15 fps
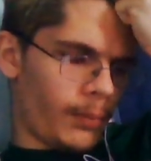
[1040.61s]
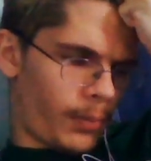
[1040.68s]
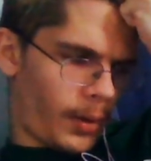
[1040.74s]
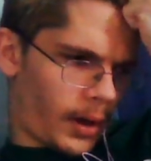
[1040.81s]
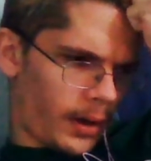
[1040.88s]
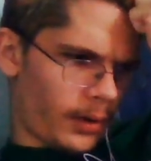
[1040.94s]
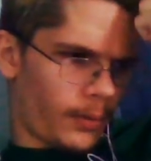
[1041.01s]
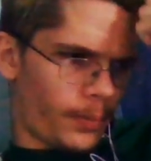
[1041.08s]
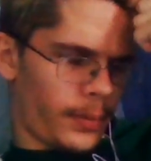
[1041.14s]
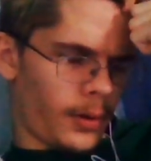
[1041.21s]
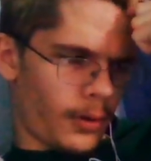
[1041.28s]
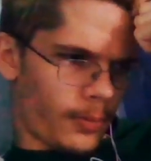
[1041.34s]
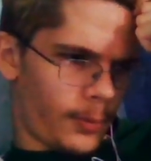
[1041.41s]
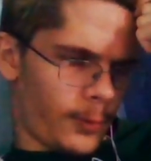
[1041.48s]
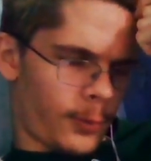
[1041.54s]
by your
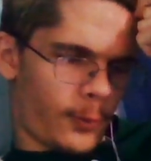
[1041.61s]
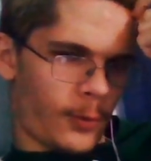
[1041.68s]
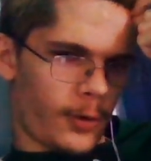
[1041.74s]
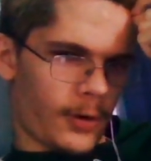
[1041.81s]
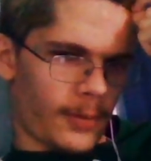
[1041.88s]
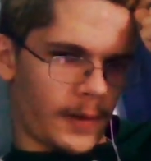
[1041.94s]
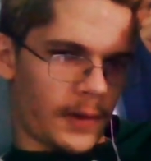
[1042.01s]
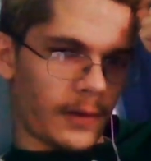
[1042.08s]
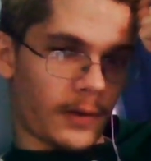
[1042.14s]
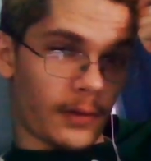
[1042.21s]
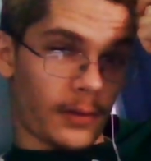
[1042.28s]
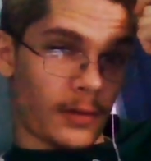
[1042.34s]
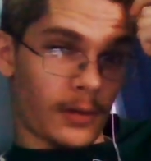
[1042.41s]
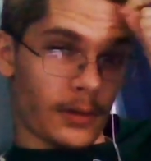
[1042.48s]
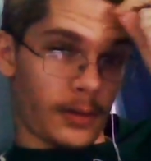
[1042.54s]
pure
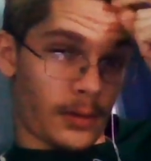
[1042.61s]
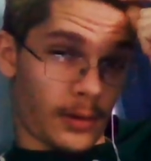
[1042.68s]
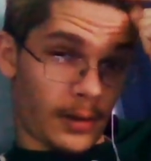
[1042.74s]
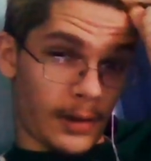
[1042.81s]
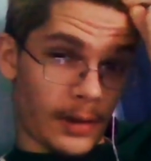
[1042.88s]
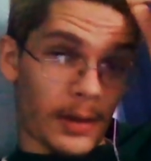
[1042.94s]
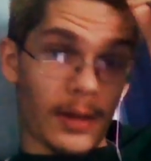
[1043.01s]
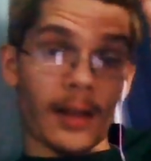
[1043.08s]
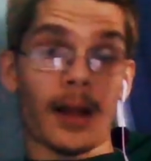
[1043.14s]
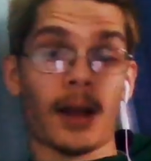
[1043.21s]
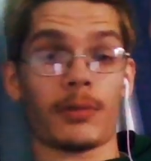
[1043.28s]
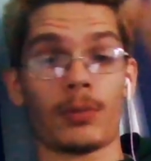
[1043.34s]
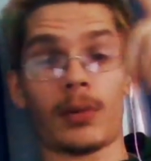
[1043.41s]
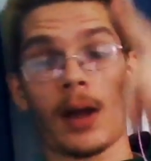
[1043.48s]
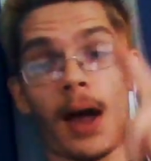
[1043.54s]
performance.
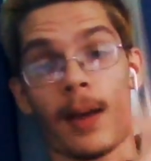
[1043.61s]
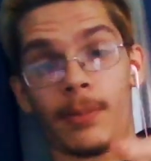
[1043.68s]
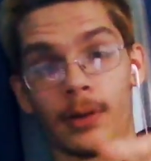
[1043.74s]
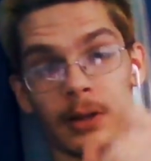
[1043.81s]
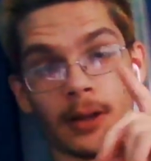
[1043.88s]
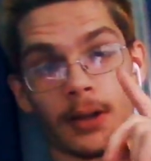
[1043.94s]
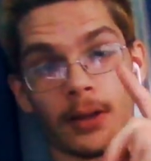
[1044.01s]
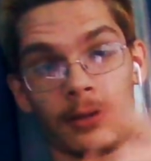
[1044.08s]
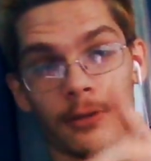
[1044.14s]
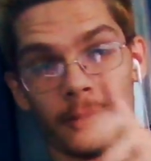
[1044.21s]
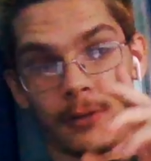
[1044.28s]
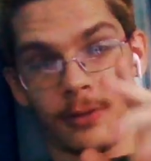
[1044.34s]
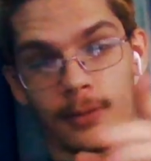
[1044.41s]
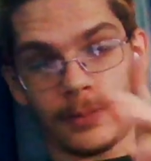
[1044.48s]
That's what I believe.